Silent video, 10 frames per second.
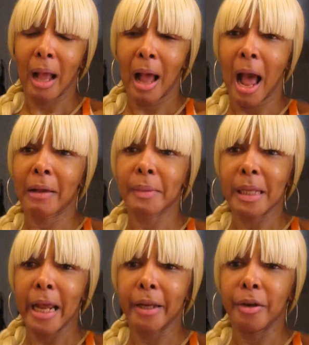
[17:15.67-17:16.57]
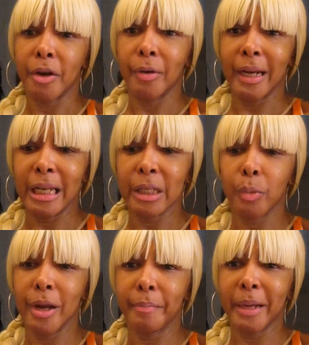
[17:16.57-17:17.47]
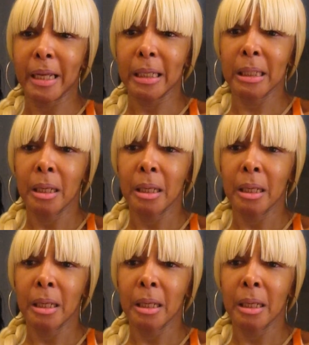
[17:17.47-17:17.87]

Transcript: I was like, you know, and it's weird because